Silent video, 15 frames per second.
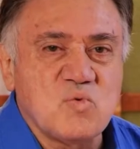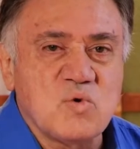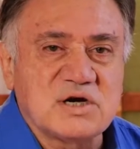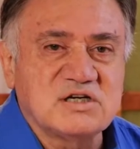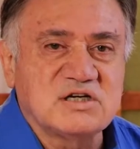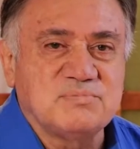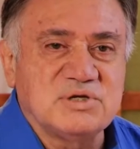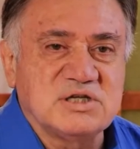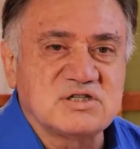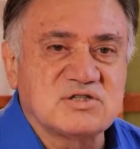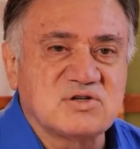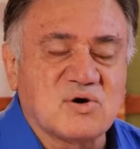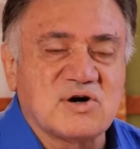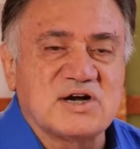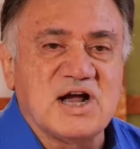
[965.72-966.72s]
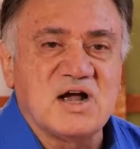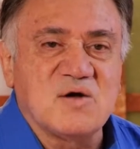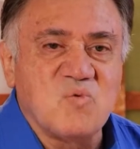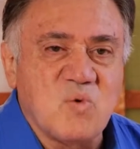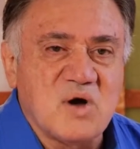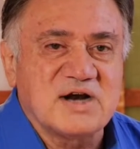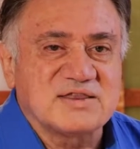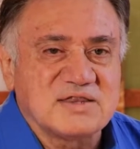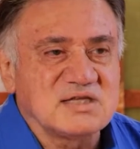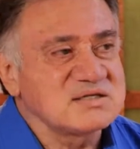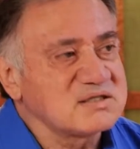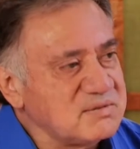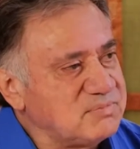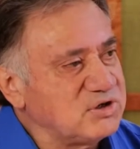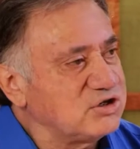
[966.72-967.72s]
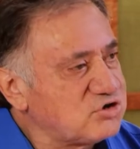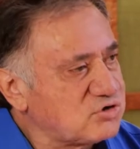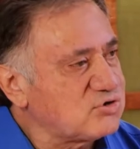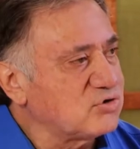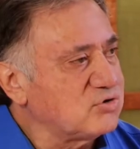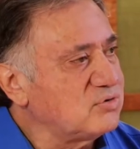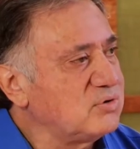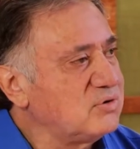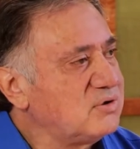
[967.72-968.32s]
want it to be a story, I want this to be true.